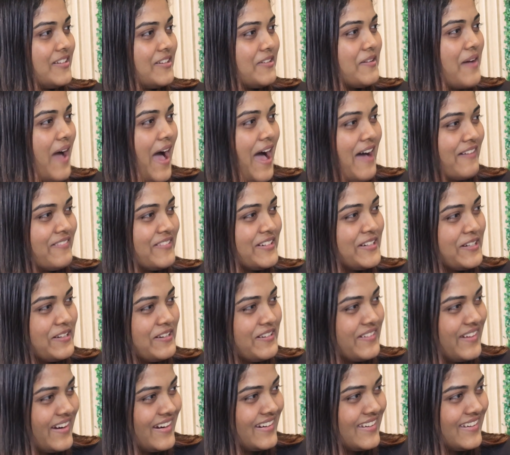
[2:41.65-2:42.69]
Did you have
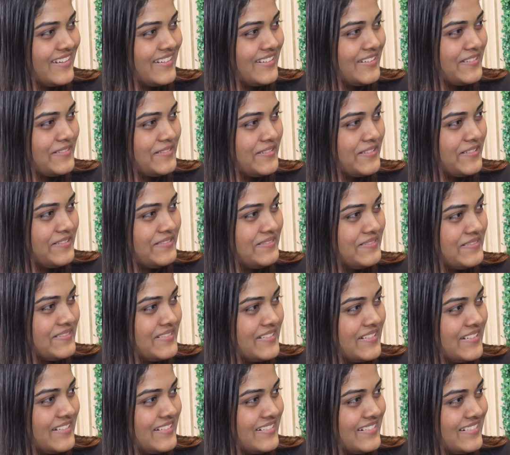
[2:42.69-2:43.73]
it already into you?